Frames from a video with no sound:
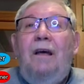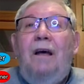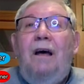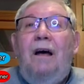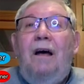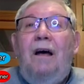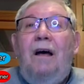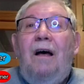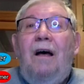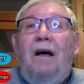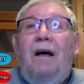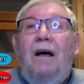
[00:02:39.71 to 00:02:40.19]

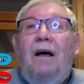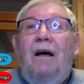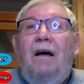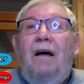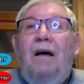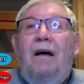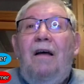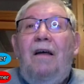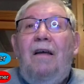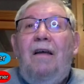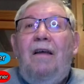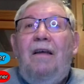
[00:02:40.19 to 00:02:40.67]

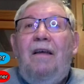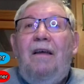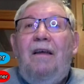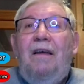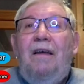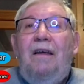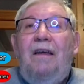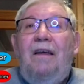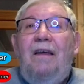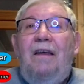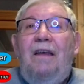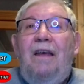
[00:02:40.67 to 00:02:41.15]
Uh,
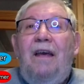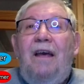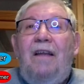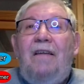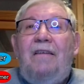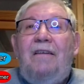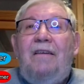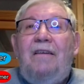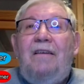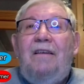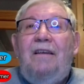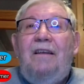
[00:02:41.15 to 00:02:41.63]

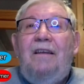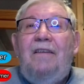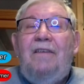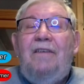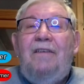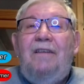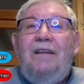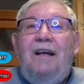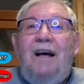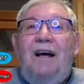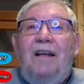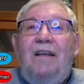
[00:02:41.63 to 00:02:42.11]
Yet
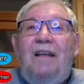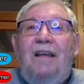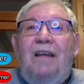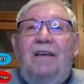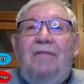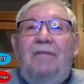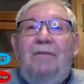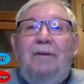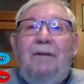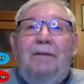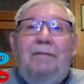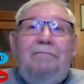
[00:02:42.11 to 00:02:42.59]
it's not
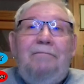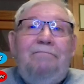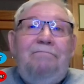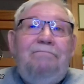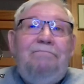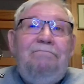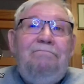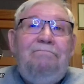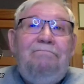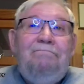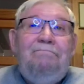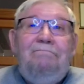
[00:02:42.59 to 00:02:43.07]
even
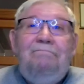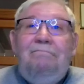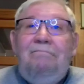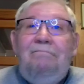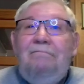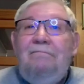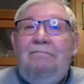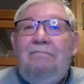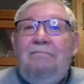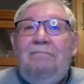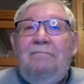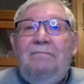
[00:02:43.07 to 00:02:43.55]

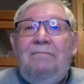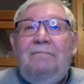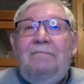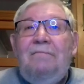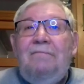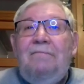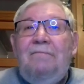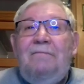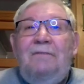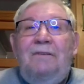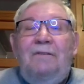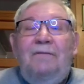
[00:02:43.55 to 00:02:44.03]

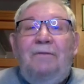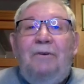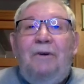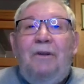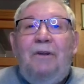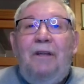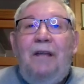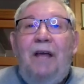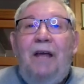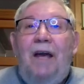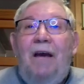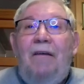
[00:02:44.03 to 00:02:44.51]
foot
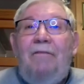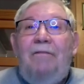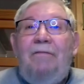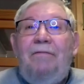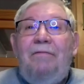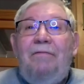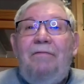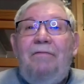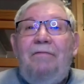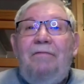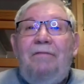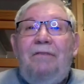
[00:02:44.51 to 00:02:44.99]
and a half,